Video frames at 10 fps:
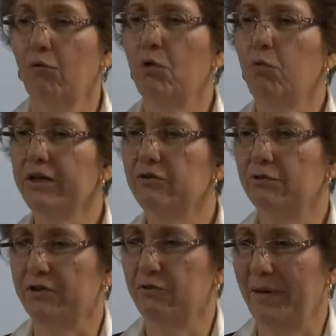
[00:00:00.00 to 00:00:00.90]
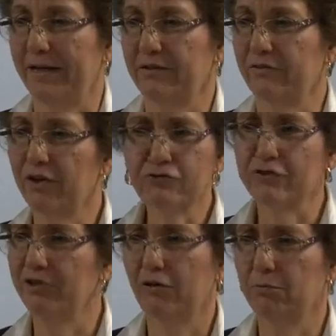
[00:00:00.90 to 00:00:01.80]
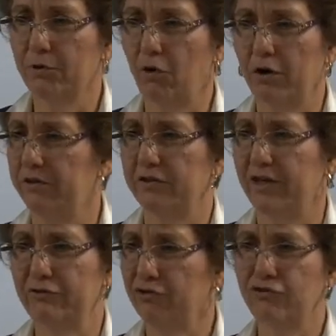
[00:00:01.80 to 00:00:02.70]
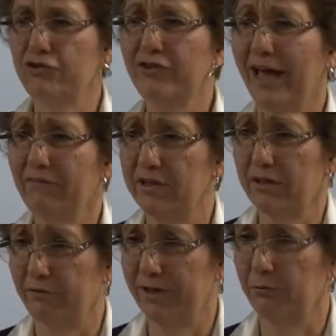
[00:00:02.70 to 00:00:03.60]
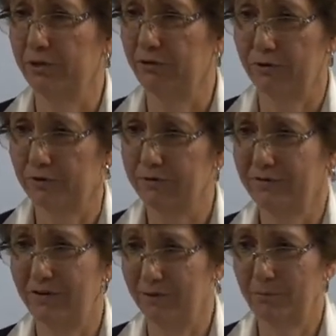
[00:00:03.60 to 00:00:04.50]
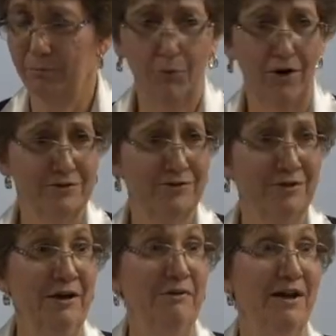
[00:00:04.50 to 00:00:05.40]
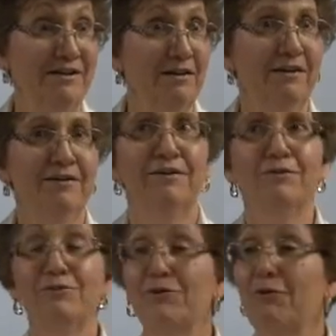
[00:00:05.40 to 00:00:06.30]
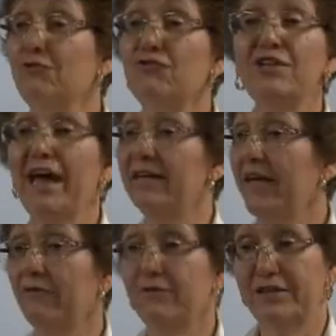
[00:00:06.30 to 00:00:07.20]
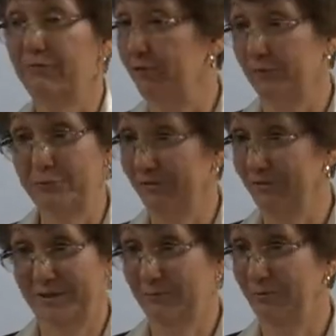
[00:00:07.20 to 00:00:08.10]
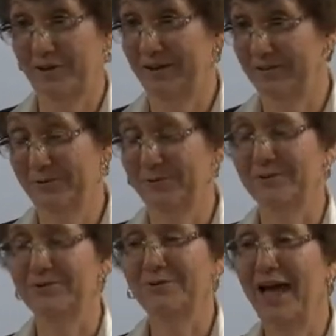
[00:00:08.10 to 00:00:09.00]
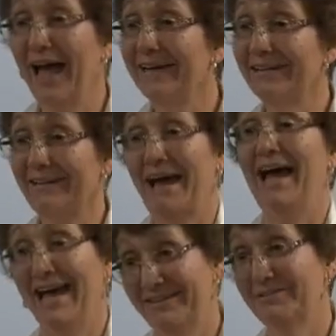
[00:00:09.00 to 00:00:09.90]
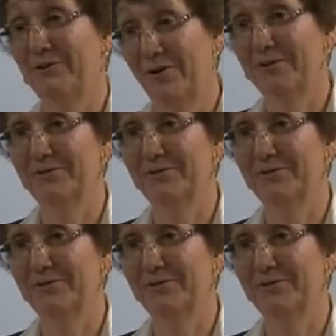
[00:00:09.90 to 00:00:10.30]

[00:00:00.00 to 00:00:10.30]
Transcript: "Well, what do you expect? It's such a terrible organization. She's having an affair with the boss," right? So she had never even knew this was on Google. So I had to call